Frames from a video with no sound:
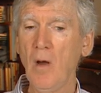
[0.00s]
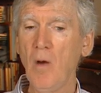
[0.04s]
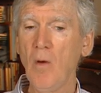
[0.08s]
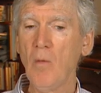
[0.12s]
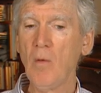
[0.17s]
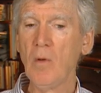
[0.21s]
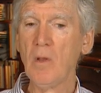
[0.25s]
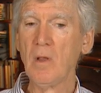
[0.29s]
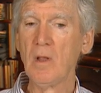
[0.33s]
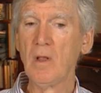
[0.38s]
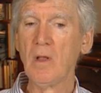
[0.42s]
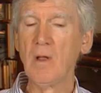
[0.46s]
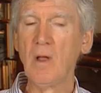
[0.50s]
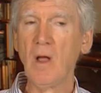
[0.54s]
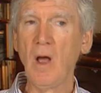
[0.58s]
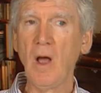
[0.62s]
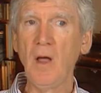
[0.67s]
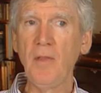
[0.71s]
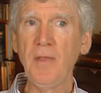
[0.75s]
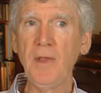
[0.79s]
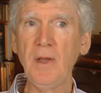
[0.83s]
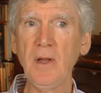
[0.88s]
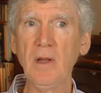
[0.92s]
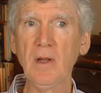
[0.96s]
Well,
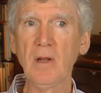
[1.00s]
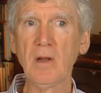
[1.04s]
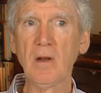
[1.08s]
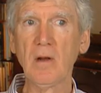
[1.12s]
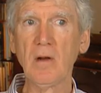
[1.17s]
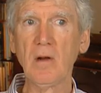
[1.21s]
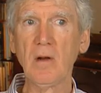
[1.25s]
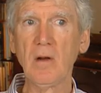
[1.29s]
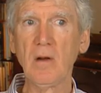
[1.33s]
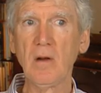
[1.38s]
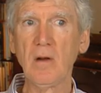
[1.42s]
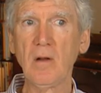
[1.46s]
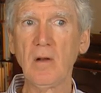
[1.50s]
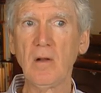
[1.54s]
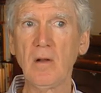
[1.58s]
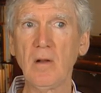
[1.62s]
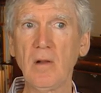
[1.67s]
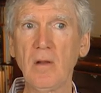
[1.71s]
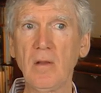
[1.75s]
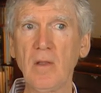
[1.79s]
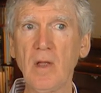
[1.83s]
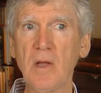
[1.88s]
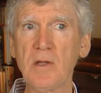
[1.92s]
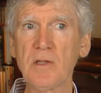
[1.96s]
I think
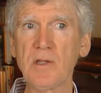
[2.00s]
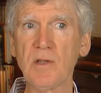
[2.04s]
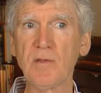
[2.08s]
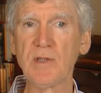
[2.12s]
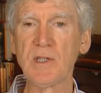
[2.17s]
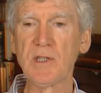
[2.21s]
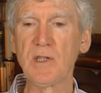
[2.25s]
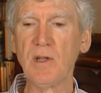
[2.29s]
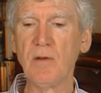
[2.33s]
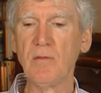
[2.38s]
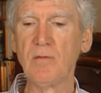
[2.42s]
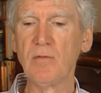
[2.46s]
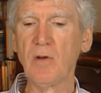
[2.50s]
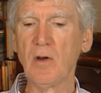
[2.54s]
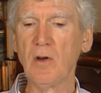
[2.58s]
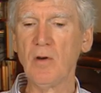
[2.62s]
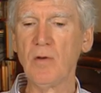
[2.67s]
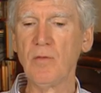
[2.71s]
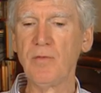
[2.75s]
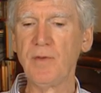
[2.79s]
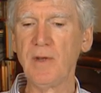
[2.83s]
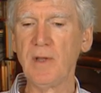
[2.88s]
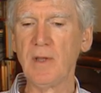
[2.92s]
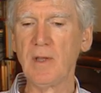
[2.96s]
those of us
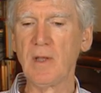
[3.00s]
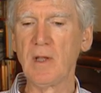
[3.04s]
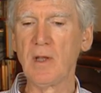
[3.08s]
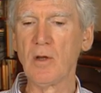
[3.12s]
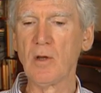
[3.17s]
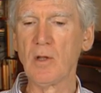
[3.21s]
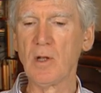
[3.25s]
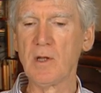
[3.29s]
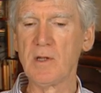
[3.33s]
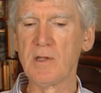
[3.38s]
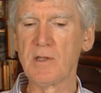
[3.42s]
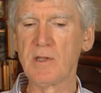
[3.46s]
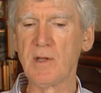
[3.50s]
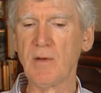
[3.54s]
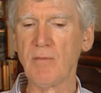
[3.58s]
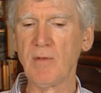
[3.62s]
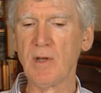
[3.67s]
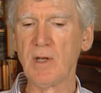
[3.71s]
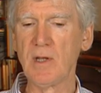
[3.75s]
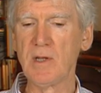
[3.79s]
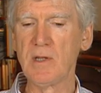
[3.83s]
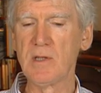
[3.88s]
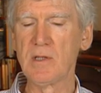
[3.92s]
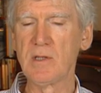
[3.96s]
involved in the early
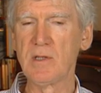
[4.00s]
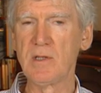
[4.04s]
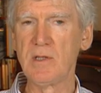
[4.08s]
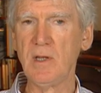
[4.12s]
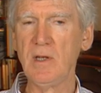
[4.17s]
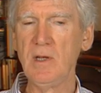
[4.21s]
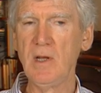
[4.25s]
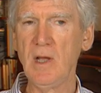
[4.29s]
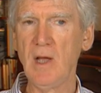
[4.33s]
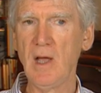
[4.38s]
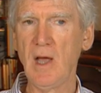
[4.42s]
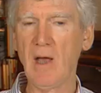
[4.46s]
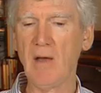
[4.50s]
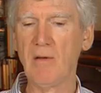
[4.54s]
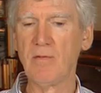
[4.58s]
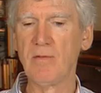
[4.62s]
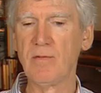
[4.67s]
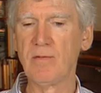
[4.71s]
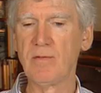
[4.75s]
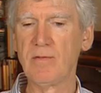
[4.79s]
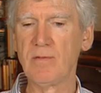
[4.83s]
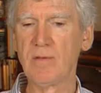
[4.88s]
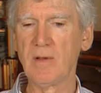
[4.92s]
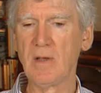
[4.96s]
70s did
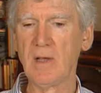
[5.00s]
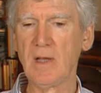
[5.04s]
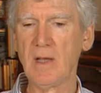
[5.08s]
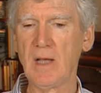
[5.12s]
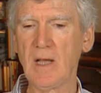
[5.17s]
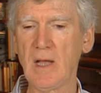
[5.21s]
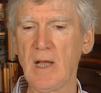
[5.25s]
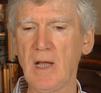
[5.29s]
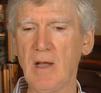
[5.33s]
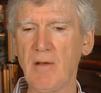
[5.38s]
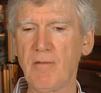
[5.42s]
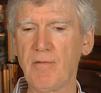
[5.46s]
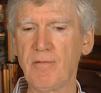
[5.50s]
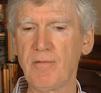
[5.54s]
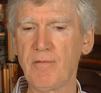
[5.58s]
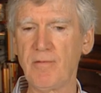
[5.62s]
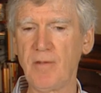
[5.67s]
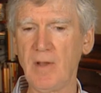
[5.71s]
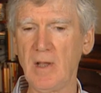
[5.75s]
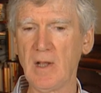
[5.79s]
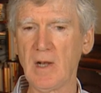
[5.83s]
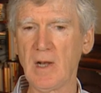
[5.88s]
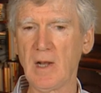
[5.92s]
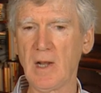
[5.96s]
have a
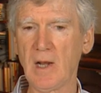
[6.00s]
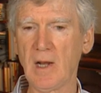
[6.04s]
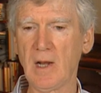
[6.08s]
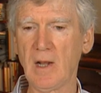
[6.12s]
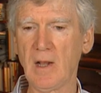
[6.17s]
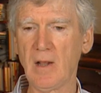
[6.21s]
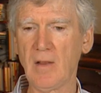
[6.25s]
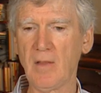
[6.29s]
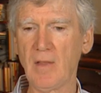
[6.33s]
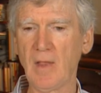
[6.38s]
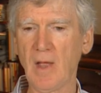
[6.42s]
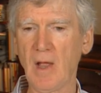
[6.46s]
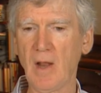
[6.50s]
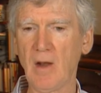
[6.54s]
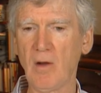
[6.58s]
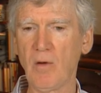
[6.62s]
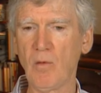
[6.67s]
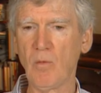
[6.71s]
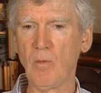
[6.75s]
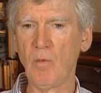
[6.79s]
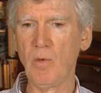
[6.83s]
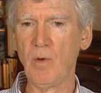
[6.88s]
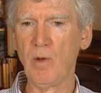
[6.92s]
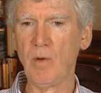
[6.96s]
feeling that
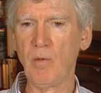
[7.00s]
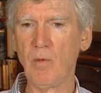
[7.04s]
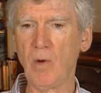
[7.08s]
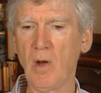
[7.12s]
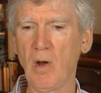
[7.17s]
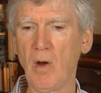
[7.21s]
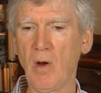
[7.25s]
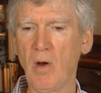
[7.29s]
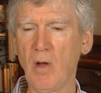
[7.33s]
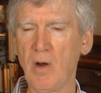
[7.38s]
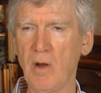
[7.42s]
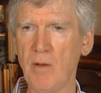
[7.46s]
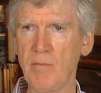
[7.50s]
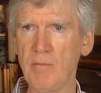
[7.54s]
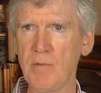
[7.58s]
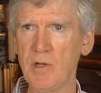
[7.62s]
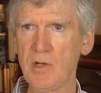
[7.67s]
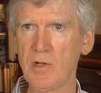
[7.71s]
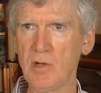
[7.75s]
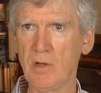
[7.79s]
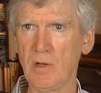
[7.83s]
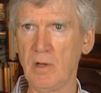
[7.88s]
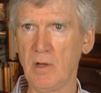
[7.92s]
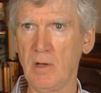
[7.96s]
we were on a
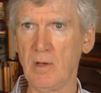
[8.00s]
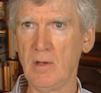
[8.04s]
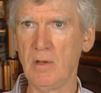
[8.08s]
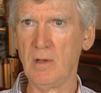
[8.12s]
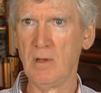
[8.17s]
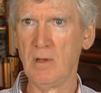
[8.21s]
mission.